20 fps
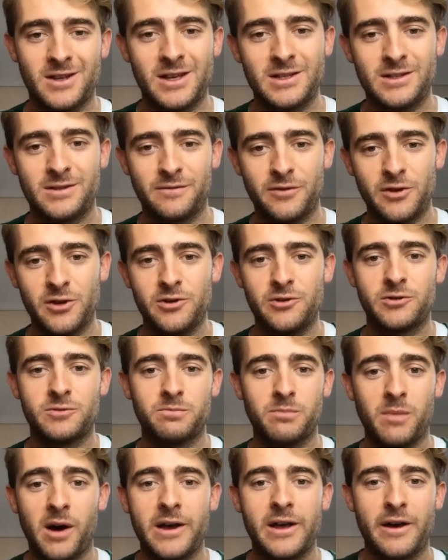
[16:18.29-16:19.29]
views
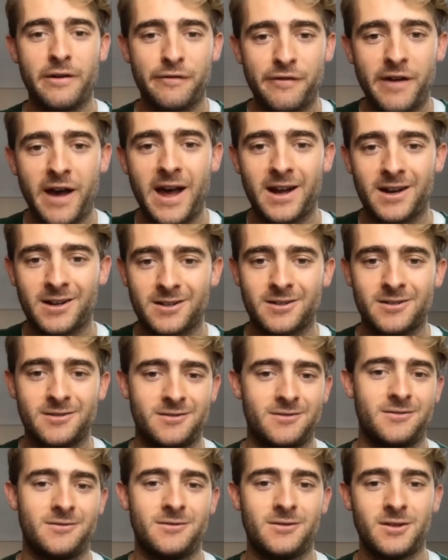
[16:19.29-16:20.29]
might affect
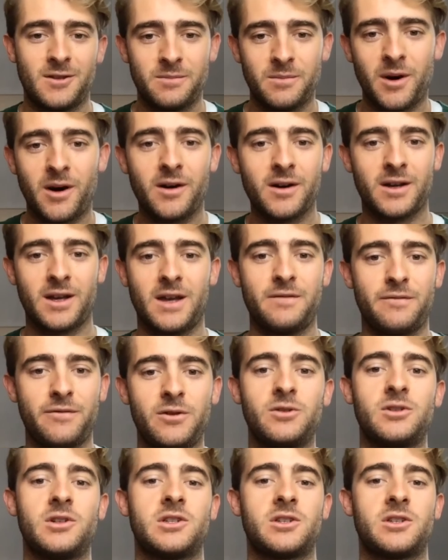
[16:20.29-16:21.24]
the market in future.